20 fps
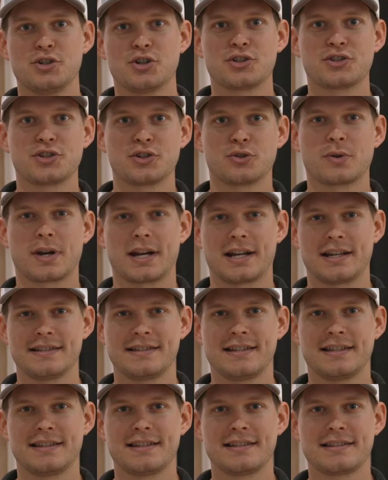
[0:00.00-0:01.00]
nooks and
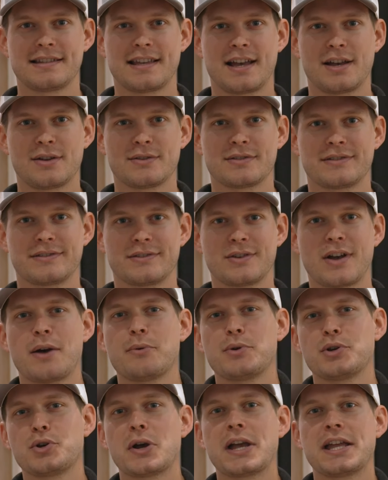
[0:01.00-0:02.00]
crannies in this house, so I
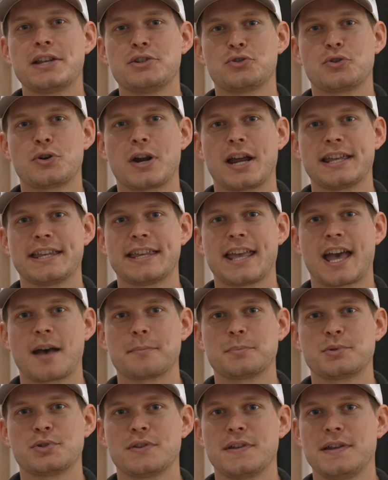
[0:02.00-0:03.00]
wanna go ahead and try and
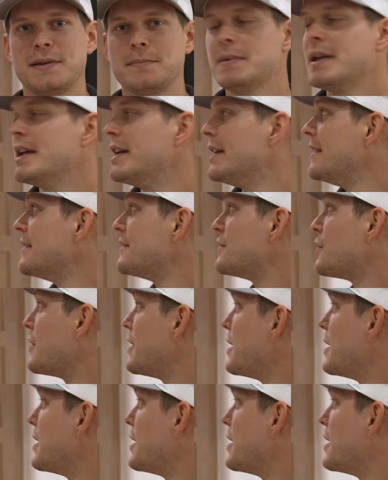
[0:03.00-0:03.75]
capture them. So